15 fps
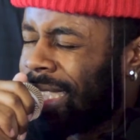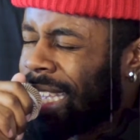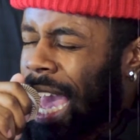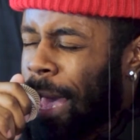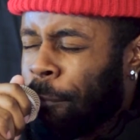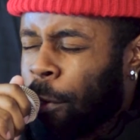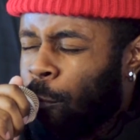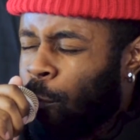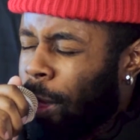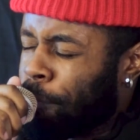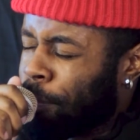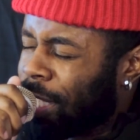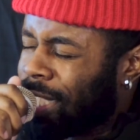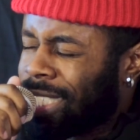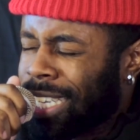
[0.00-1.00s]
I've been
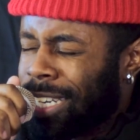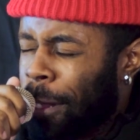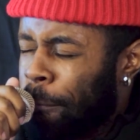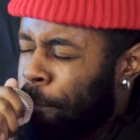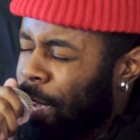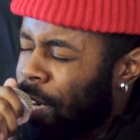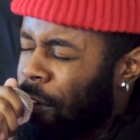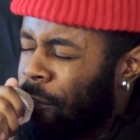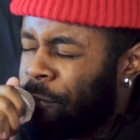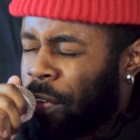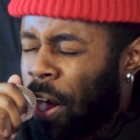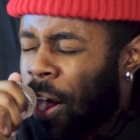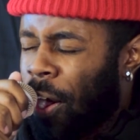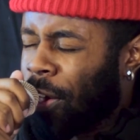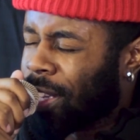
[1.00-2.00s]
whipping shit up in the
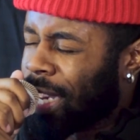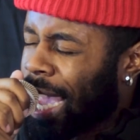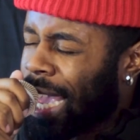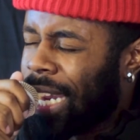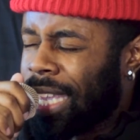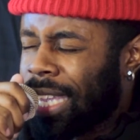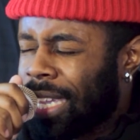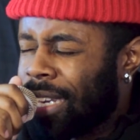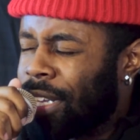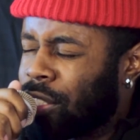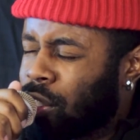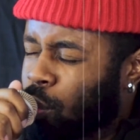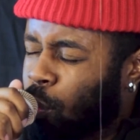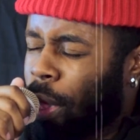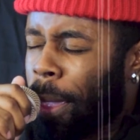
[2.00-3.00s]
fog lately. In a
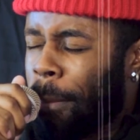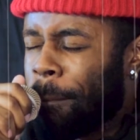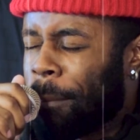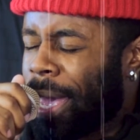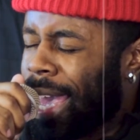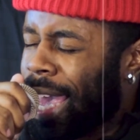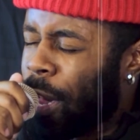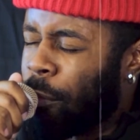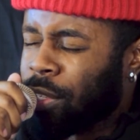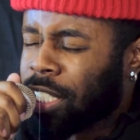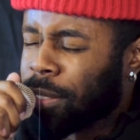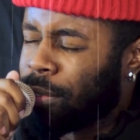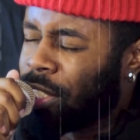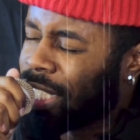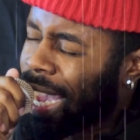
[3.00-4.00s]
twin bed with
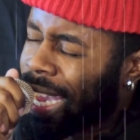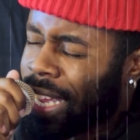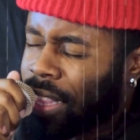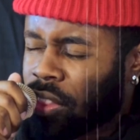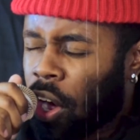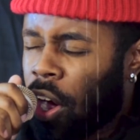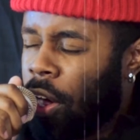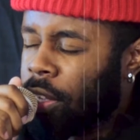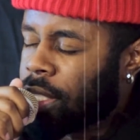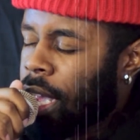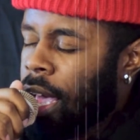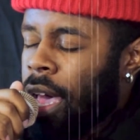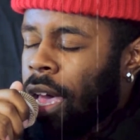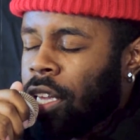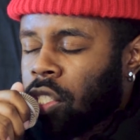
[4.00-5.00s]
some jaded thoughts.
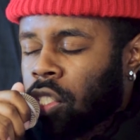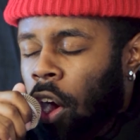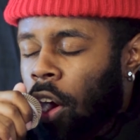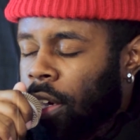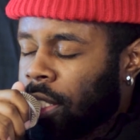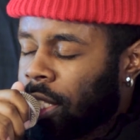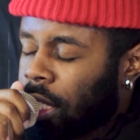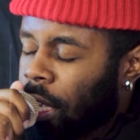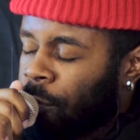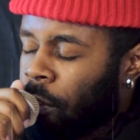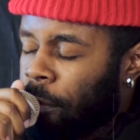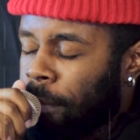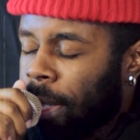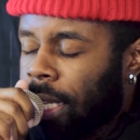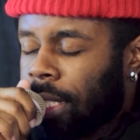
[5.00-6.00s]
It's harder shit
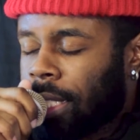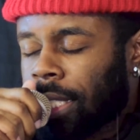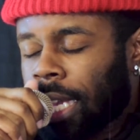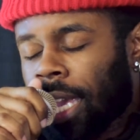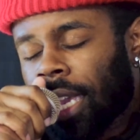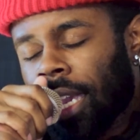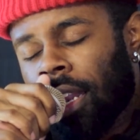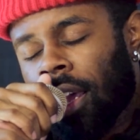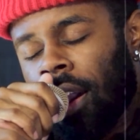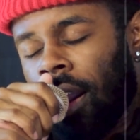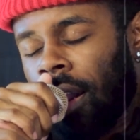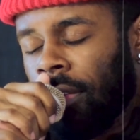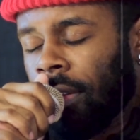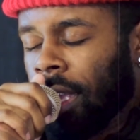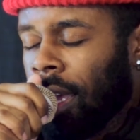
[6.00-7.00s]
for me to shake it
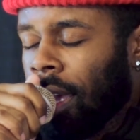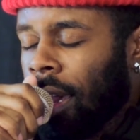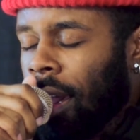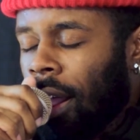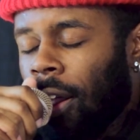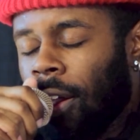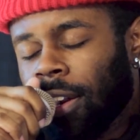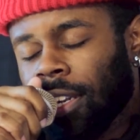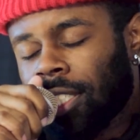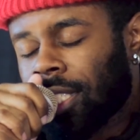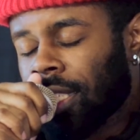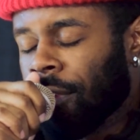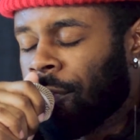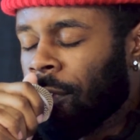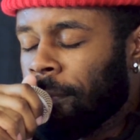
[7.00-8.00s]
up. Harder
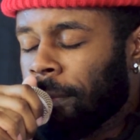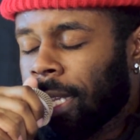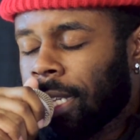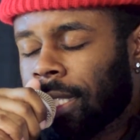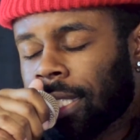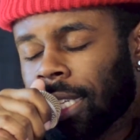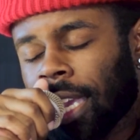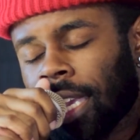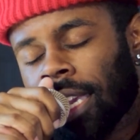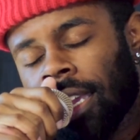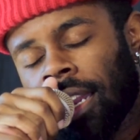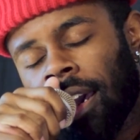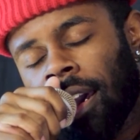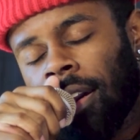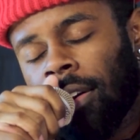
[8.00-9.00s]
shit for me to shake it
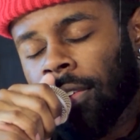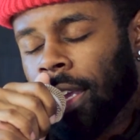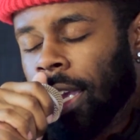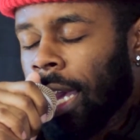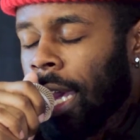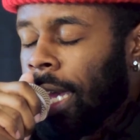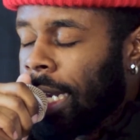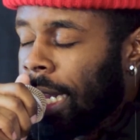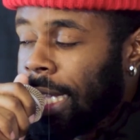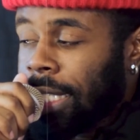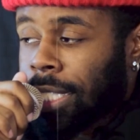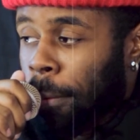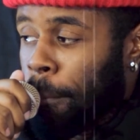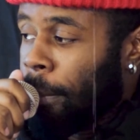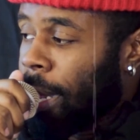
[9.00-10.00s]
up. Need
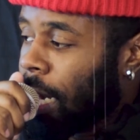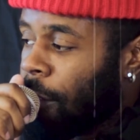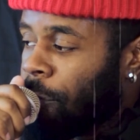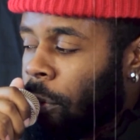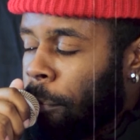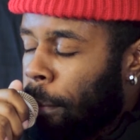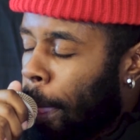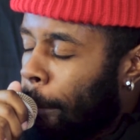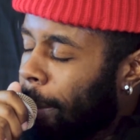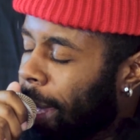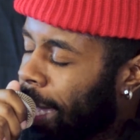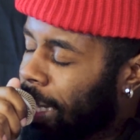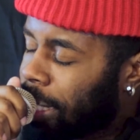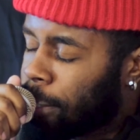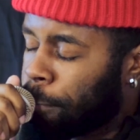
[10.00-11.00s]
some money for my
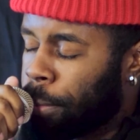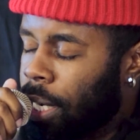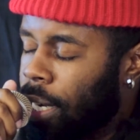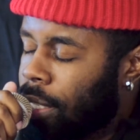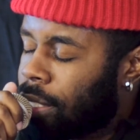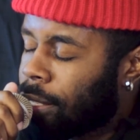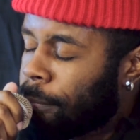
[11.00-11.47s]
man's books.